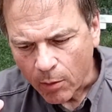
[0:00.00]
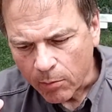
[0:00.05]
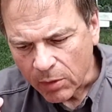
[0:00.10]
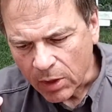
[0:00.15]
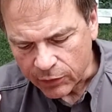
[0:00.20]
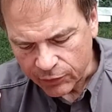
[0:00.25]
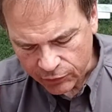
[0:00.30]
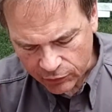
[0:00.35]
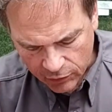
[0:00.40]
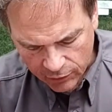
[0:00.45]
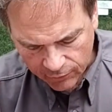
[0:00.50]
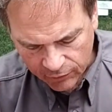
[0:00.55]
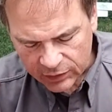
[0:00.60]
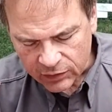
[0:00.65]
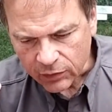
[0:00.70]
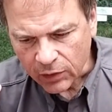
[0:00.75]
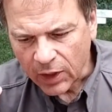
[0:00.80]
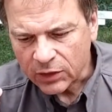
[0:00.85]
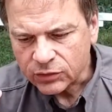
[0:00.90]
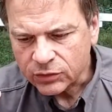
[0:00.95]
I'm not sure if
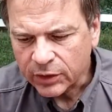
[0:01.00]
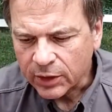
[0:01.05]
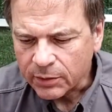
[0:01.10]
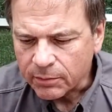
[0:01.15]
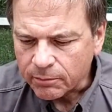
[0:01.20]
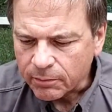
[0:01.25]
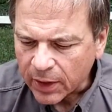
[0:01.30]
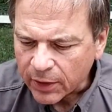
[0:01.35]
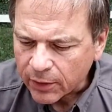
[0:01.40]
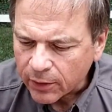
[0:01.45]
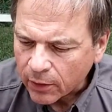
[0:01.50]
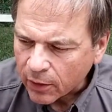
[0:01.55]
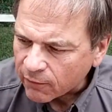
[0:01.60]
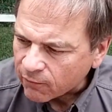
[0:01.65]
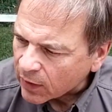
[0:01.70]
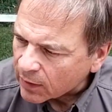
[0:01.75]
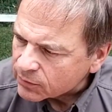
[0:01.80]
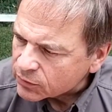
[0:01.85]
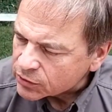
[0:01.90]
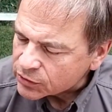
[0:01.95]
these are actually getting better or
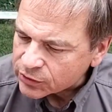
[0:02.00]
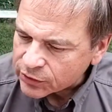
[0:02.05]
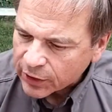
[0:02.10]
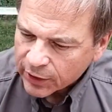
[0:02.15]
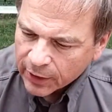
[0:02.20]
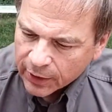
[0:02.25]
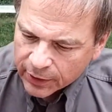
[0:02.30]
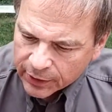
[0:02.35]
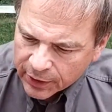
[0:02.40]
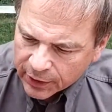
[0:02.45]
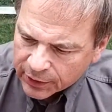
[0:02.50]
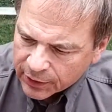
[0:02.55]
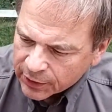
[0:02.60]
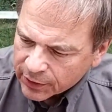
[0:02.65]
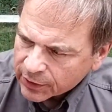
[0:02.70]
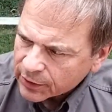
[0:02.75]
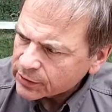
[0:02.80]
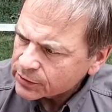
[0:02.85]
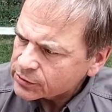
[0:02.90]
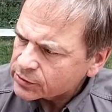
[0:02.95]
if I'm just getting
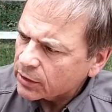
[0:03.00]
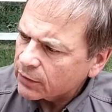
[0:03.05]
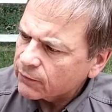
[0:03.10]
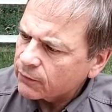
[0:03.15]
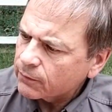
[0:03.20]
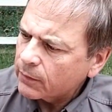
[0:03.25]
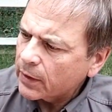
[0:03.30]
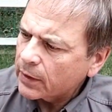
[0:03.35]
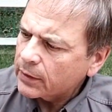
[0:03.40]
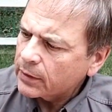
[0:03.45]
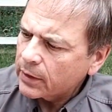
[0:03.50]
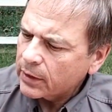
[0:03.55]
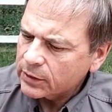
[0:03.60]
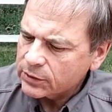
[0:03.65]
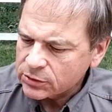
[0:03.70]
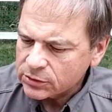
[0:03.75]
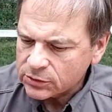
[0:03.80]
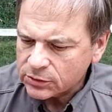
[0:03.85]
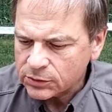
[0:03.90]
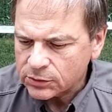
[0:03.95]
addicted to this stuff, but
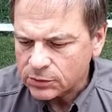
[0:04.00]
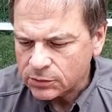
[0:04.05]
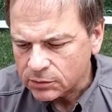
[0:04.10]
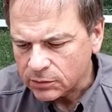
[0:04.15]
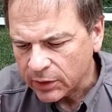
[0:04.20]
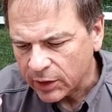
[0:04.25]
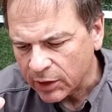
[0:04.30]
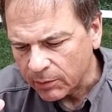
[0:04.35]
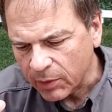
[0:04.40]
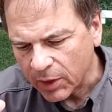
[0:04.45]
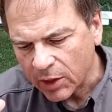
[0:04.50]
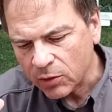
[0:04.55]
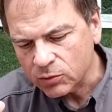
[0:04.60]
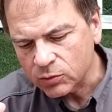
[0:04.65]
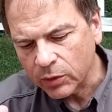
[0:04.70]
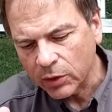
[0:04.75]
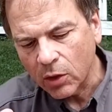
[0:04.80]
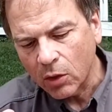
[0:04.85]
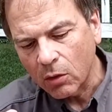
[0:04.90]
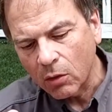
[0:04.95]
it's getting better
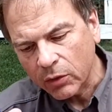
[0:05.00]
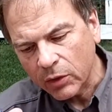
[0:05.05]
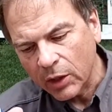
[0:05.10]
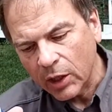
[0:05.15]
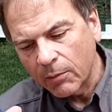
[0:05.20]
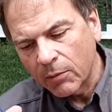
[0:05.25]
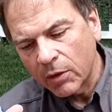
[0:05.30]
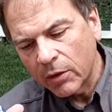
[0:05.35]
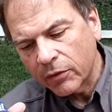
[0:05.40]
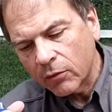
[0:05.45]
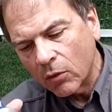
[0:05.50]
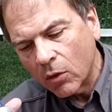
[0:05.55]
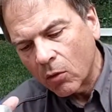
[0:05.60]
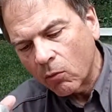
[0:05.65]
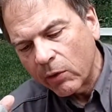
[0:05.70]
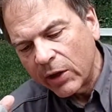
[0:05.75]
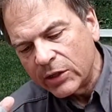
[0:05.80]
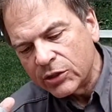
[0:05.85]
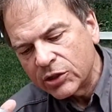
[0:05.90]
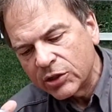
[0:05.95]
as we go. Okay, I'm going to throw a
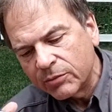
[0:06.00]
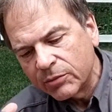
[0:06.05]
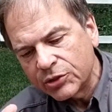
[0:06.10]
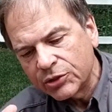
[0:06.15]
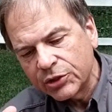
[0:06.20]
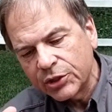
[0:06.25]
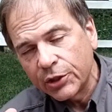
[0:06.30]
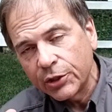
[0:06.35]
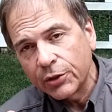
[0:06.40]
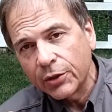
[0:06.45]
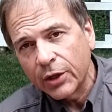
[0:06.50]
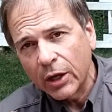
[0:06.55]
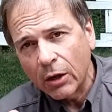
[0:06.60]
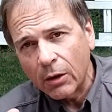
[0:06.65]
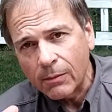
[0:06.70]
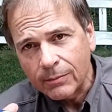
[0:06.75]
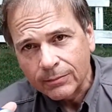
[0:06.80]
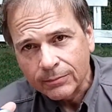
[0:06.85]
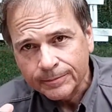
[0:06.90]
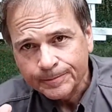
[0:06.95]
wrench in the machine here
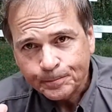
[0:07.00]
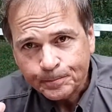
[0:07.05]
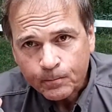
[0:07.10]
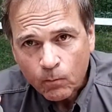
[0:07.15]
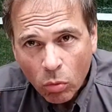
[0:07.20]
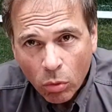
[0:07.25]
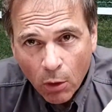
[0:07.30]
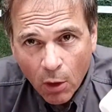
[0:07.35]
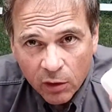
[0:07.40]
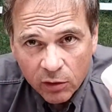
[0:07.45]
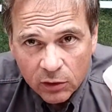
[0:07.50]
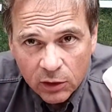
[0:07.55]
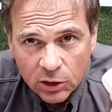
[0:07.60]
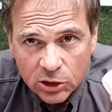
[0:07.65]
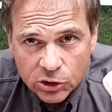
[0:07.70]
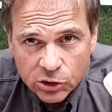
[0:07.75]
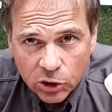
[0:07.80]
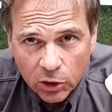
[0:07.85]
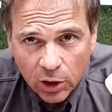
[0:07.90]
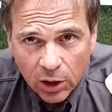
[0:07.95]
now. The
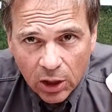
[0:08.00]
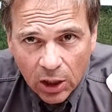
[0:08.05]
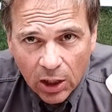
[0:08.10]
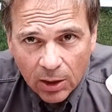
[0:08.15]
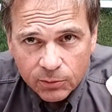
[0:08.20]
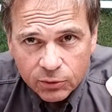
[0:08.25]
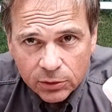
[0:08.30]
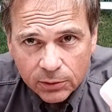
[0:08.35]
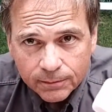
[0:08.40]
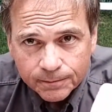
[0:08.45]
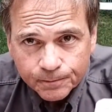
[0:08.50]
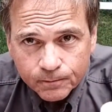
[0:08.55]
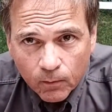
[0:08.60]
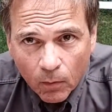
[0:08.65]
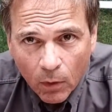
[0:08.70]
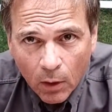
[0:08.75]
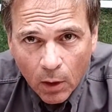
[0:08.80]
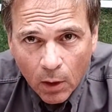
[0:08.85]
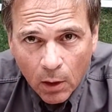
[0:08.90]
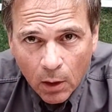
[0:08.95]
dessert option.
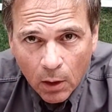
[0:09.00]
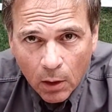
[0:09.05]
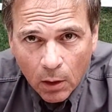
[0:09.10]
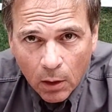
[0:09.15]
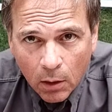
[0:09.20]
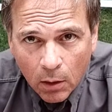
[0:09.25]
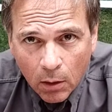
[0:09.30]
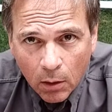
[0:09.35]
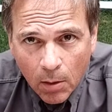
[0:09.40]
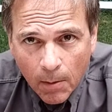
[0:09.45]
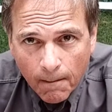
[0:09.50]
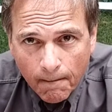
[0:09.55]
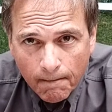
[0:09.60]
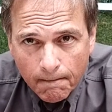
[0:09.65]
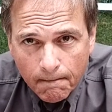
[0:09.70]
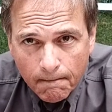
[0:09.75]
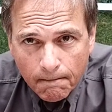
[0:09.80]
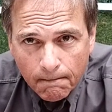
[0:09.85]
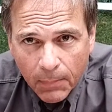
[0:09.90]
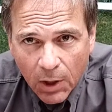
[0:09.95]

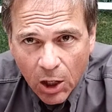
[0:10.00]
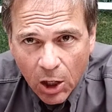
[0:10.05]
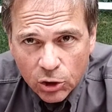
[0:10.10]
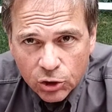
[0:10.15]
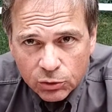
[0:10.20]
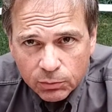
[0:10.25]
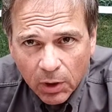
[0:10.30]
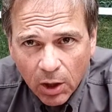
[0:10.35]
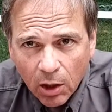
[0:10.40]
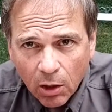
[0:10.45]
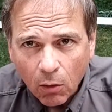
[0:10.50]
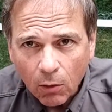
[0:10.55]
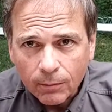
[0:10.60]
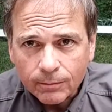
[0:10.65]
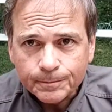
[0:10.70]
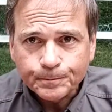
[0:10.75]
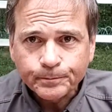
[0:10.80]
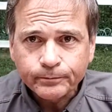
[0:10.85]
Marshmallow.